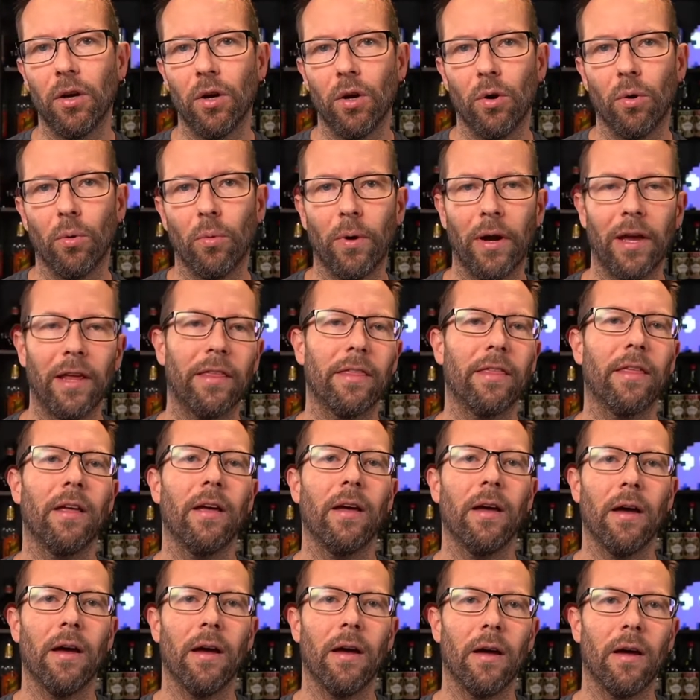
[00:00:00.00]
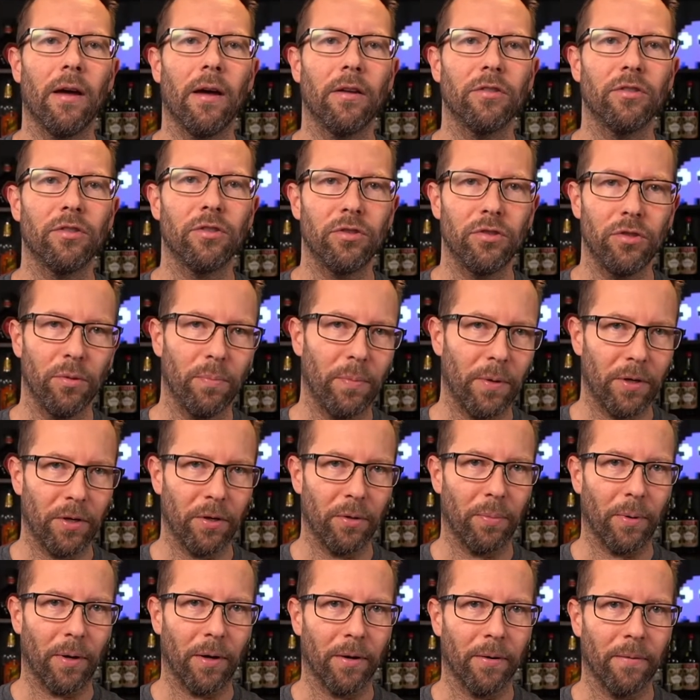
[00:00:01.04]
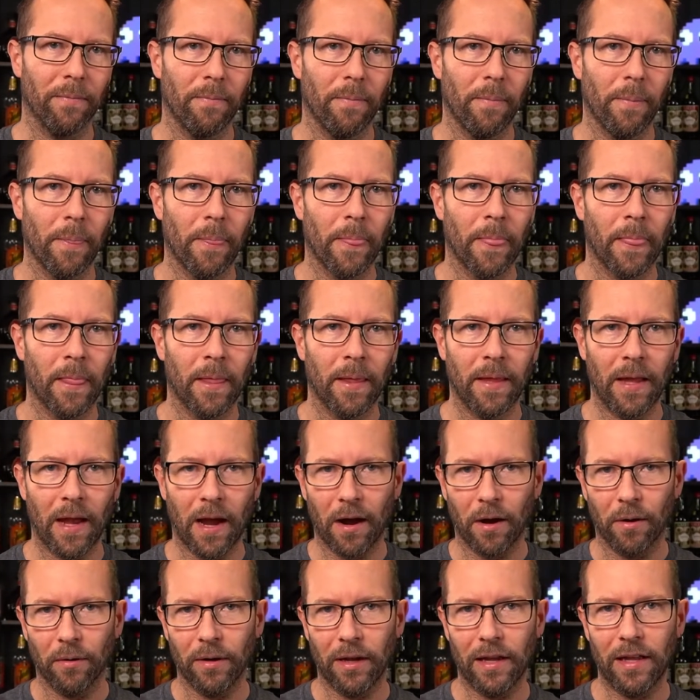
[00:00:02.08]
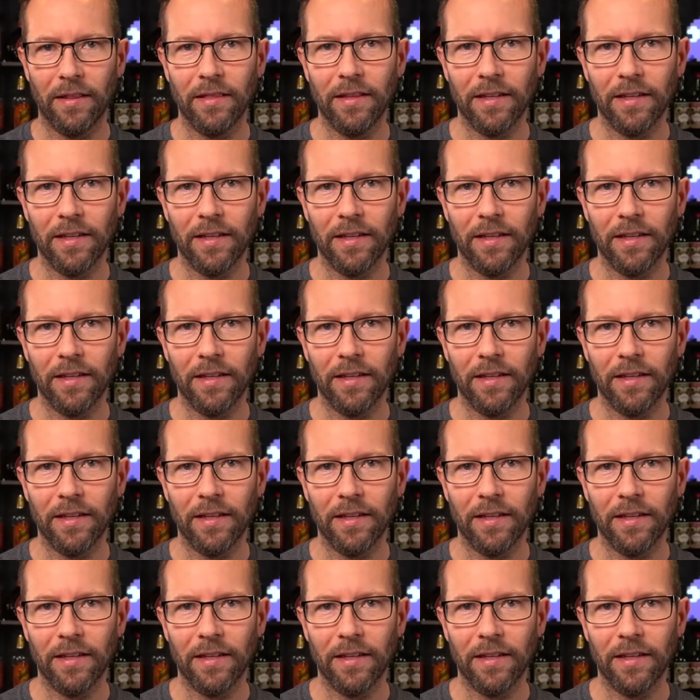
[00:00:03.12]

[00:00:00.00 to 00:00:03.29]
with SuperDuper. Now, in the